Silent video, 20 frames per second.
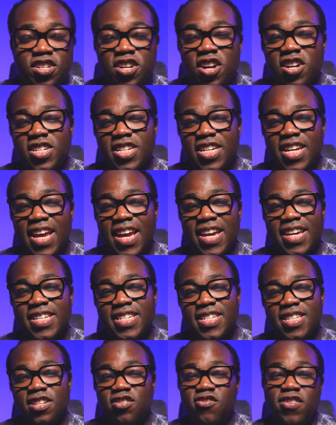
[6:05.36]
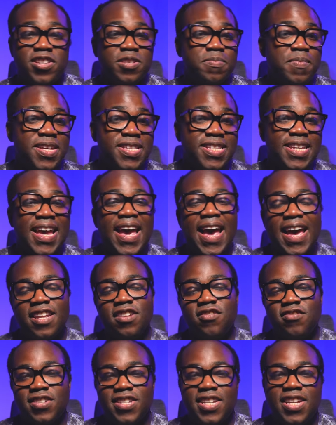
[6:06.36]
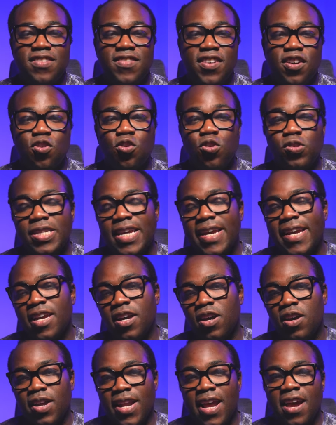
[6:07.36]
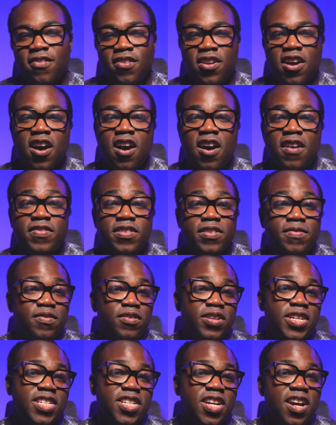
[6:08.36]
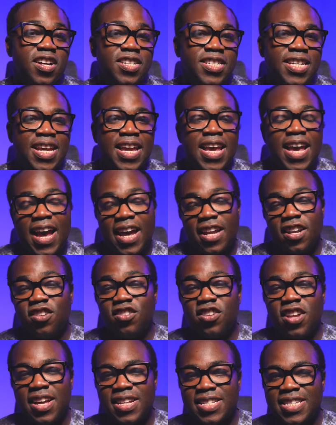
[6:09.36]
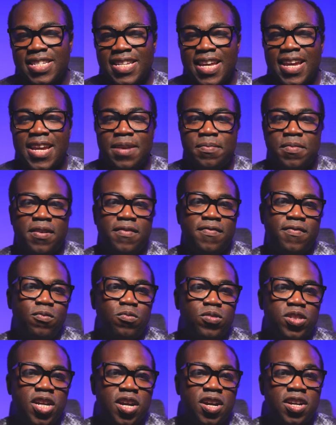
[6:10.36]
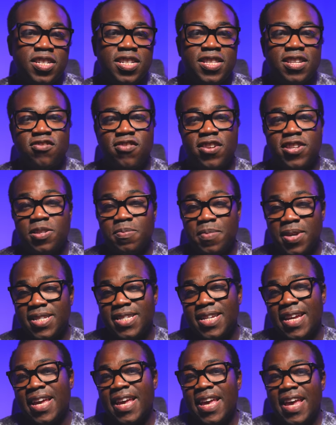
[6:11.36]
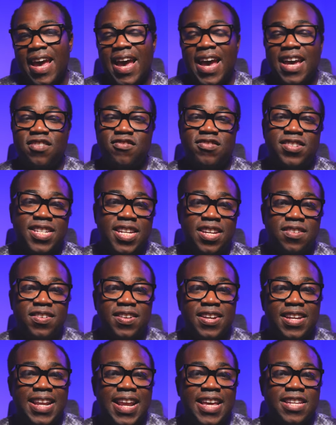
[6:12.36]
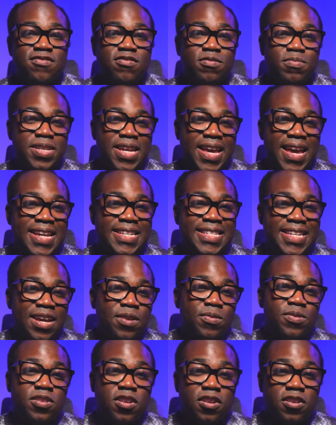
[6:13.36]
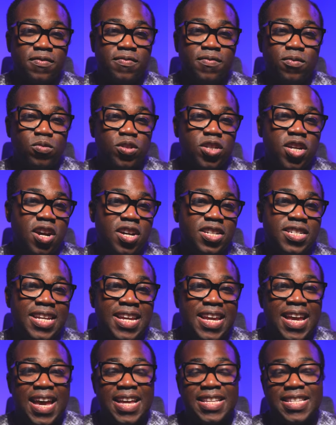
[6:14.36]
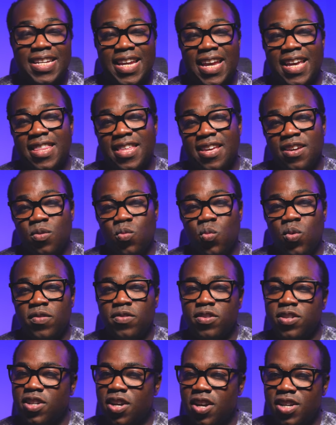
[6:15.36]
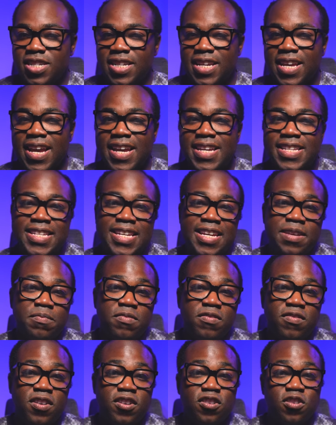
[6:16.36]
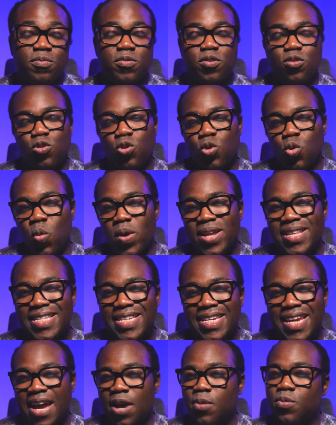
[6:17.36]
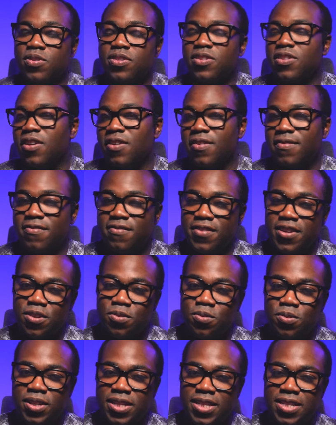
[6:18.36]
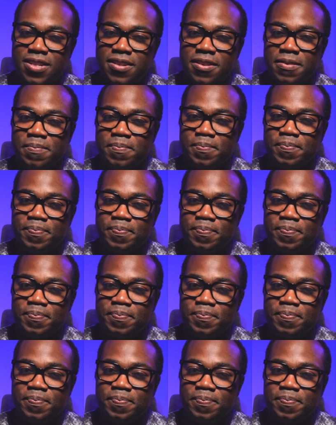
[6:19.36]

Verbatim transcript: The charging case, the transmitter and the receiver all take an hour and a half to fully charge. And on that same full charge, the transmitter and receiver can last for up to eight hours on a full charge. And together with the charging case, it can provide up to 20 hours of recording time